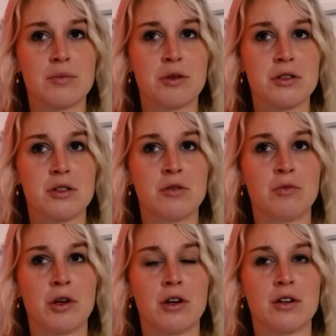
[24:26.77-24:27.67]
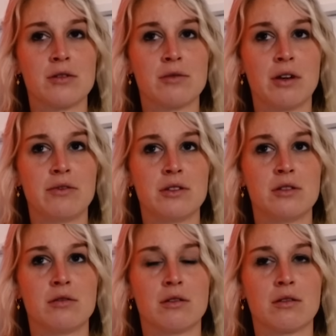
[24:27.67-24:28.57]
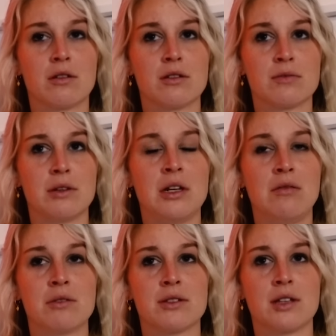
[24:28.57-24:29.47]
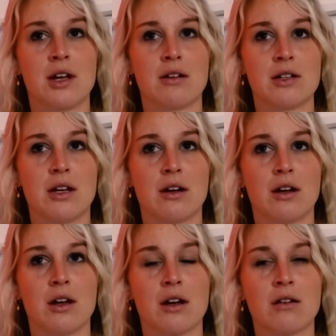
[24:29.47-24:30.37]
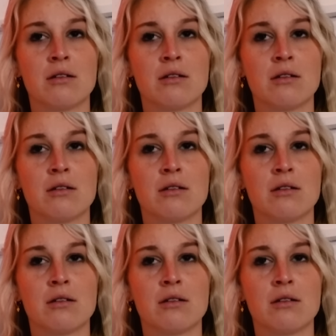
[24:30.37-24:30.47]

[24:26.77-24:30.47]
the person who murdered his wife and two little girls when he was the caretaker here.